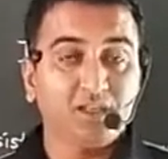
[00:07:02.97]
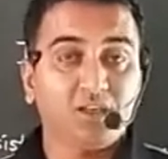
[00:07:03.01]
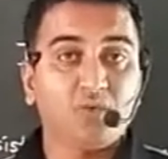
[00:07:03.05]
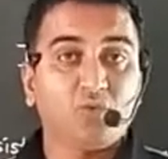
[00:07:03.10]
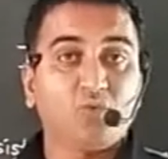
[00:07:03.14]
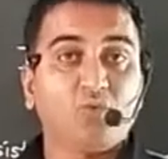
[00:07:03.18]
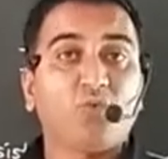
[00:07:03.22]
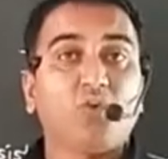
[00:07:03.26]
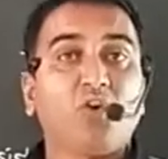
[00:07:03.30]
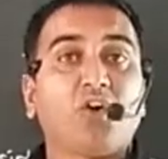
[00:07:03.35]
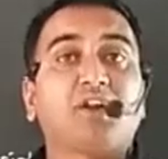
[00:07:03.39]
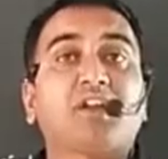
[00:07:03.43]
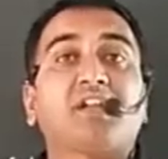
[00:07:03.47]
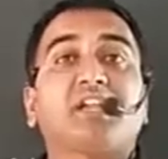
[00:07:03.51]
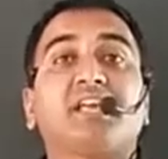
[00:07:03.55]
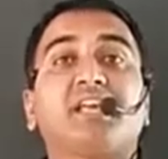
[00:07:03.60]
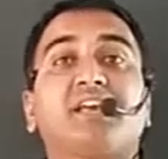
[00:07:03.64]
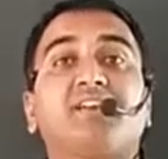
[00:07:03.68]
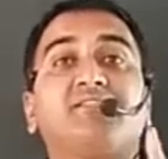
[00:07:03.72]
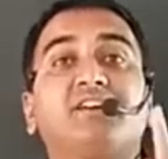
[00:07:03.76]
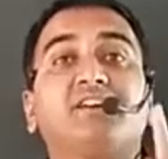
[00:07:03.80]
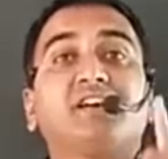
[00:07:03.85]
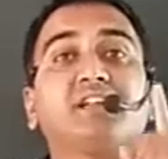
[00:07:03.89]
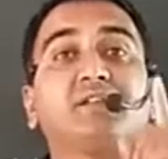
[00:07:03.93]

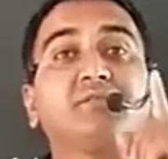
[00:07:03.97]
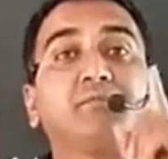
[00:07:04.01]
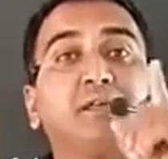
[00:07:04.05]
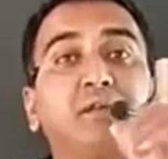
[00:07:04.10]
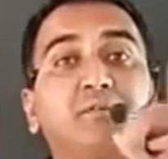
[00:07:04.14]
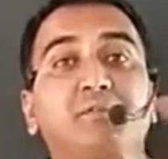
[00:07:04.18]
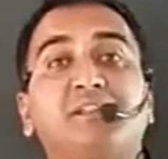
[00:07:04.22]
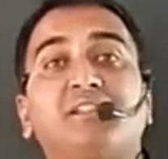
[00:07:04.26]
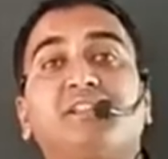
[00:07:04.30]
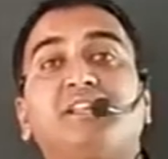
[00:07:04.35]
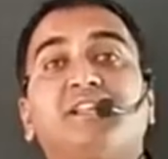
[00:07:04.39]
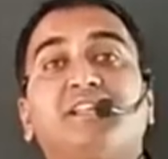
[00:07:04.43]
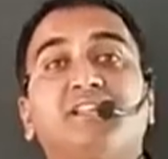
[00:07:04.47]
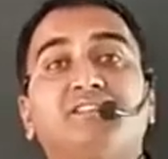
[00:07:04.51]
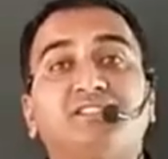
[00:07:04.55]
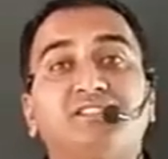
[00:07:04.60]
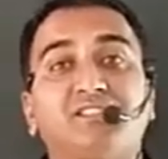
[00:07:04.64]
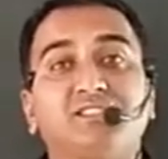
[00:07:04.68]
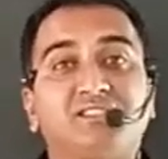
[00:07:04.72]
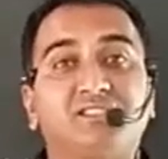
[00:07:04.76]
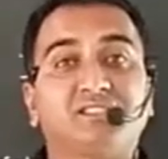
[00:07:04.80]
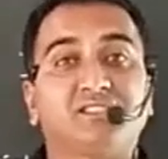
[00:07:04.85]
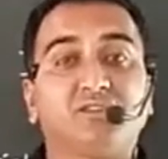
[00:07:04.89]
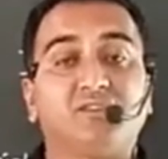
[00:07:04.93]
Whatever may be the
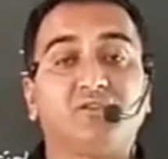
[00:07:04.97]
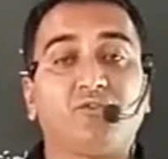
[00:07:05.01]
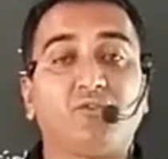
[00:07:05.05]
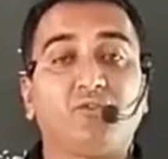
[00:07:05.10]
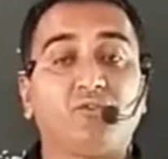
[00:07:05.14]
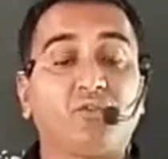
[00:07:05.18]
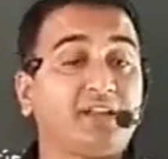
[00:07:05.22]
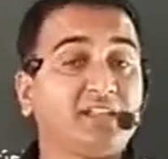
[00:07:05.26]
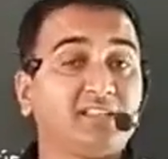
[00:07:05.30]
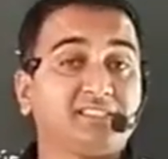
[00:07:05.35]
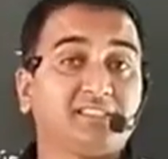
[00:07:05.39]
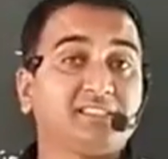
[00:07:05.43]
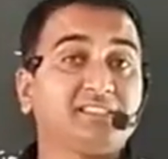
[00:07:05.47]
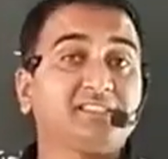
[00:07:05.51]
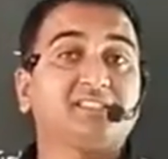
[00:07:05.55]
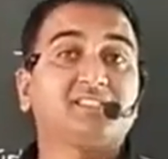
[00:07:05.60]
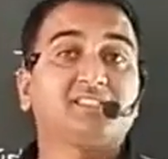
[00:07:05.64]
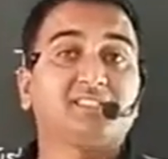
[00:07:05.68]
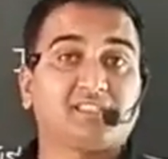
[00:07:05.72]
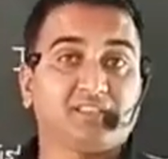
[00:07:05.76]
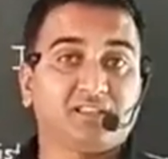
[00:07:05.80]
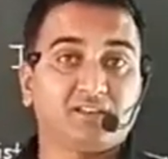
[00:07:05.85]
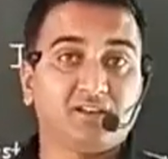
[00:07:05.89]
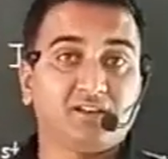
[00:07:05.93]

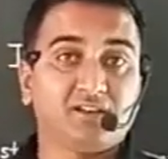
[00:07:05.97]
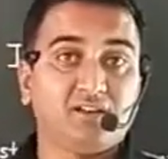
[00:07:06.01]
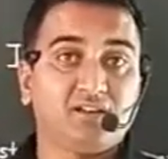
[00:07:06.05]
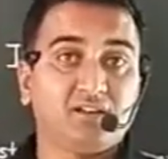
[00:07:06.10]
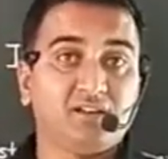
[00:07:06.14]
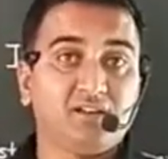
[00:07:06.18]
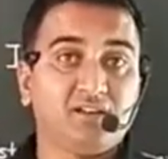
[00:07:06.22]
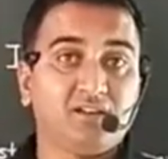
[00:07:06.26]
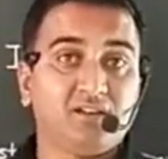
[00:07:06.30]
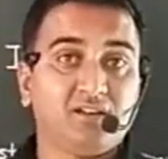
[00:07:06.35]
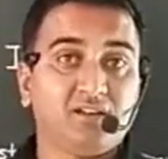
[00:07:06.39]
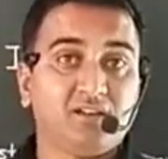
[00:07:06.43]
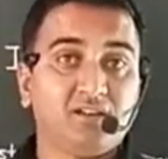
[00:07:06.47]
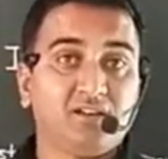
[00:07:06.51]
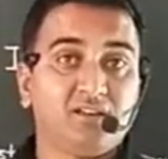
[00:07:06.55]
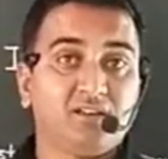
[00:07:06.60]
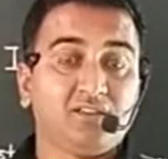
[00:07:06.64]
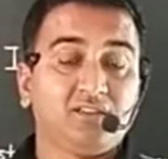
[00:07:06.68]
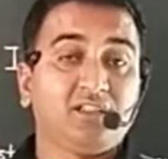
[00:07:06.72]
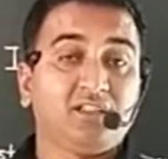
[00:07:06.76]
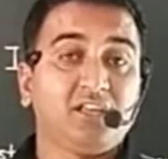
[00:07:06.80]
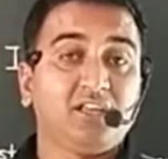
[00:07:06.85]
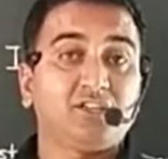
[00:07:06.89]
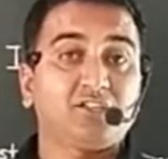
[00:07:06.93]
resistor,
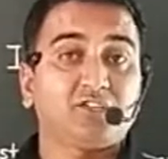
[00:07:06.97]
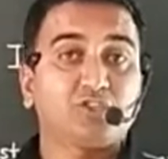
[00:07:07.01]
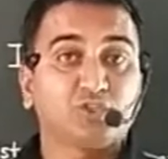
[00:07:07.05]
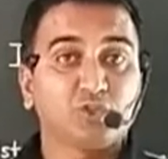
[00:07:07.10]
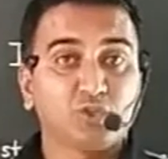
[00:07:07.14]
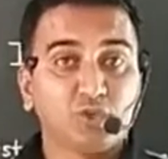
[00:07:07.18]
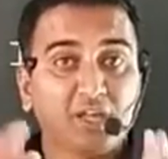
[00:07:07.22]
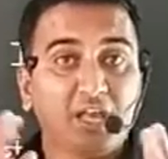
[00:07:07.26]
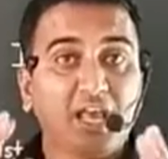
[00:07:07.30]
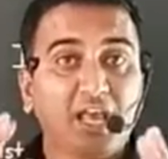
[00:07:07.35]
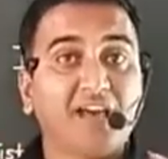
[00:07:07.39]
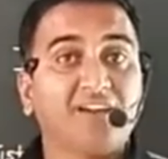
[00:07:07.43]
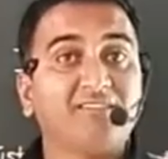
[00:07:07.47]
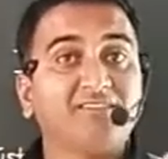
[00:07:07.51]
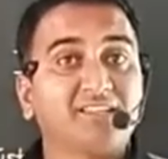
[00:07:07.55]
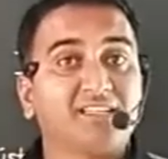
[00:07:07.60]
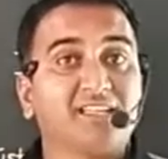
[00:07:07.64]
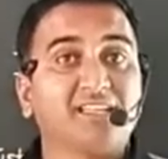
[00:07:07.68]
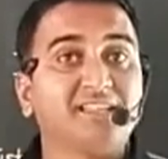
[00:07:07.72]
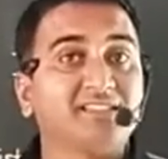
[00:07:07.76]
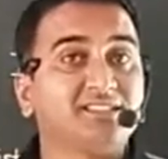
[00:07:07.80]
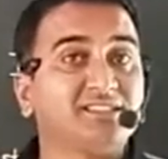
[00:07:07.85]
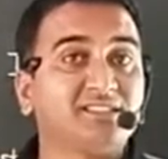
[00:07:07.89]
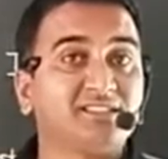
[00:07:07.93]
they should have the
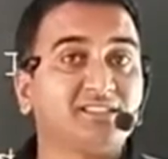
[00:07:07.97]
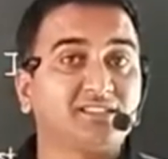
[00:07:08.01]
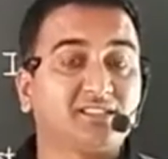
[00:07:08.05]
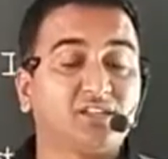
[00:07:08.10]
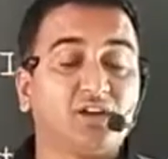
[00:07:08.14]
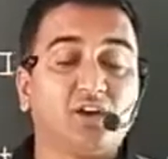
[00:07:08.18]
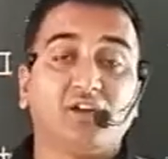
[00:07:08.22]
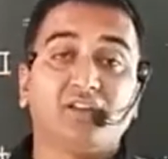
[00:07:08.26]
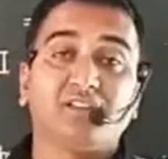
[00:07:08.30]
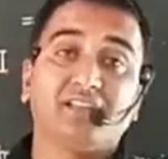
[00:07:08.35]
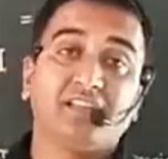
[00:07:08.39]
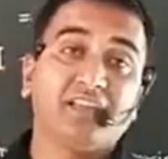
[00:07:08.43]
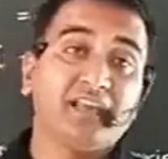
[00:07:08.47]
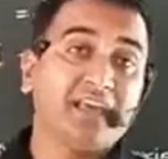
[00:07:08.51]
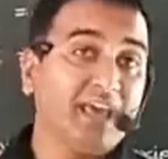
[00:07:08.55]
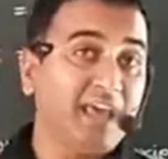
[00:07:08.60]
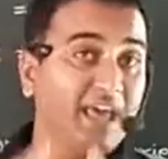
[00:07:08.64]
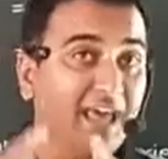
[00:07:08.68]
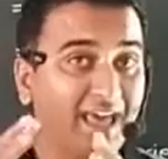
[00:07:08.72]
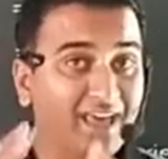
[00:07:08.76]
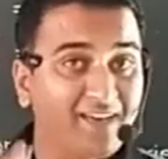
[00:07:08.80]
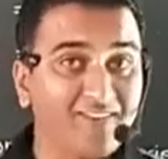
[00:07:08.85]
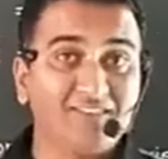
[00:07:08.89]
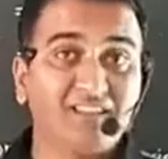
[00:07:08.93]
resistor or they
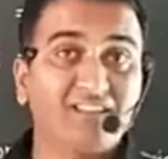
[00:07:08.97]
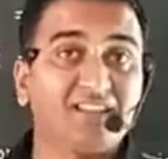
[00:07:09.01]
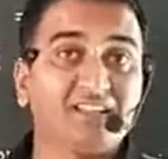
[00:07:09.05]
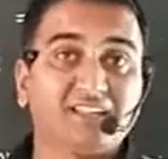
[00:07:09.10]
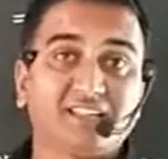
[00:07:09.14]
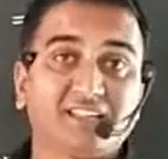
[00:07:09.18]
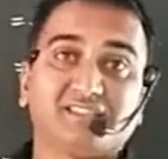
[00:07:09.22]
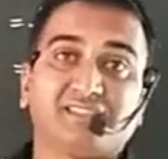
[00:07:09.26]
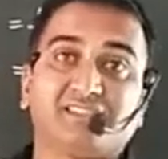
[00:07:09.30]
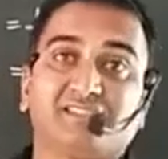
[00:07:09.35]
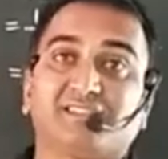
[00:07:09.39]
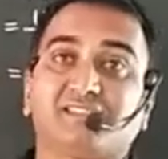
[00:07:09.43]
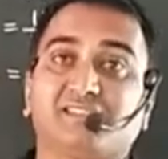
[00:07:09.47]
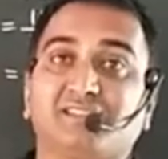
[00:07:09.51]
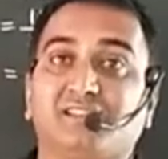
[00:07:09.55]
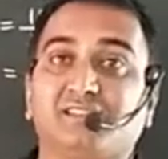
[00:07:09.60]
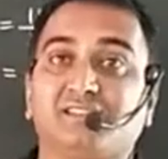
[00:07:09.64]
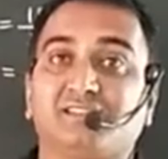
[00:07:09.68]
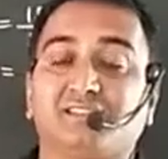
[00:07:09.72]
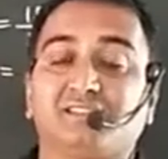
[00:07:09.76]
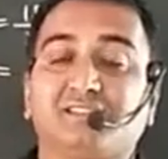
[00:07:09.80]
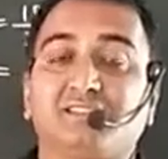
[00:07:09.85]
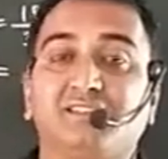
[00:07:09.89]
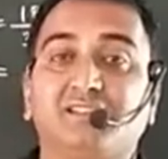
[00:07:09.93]
having
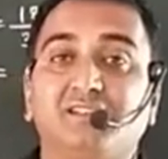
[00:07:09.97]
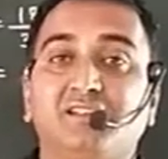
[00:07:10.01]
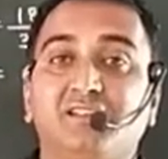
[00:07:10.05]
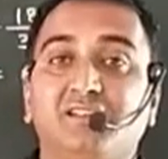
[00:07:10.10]
resistance.